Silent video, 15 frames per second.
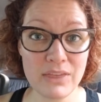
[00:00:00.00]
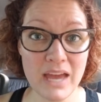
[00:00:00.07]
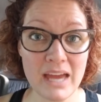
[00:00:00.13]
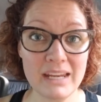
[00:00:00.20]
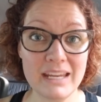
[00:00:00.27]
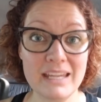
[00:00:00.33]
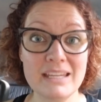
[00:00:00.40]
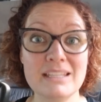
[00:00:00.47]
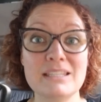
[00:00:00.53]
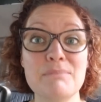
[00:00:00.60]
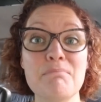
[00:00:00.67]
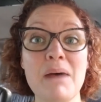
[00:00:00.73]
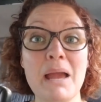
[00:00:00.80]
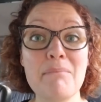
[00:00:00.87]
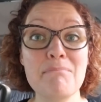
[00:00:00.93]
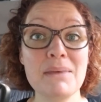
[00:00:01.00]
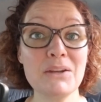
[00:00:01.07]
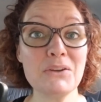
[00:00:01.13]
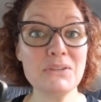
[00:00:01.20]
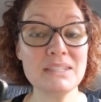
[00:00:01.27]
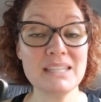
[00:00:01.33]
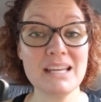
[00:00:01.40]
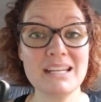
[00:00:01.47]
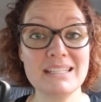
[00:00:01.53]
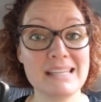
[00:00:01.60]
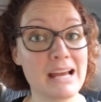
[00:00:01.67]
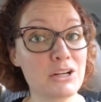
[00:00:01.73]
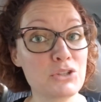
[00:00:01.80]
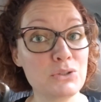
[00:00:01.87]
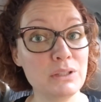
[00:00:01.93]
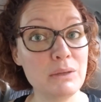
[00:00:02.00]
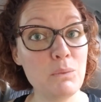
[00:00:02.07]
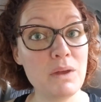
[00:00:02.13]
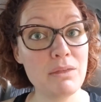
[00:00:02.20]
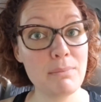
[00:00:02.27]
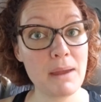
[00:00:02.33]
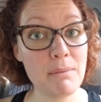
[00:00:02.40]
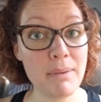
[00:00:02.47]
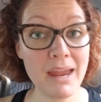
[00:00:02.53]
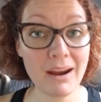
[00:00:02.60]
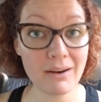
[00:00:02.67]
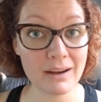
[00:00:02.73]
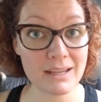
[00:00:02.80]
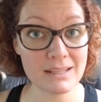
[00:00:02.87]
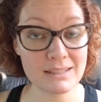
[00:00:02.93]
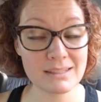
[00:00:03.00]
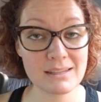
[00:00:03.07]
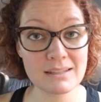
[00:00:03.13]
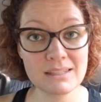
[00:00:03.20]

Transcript: that is my middle son is actually with my parents,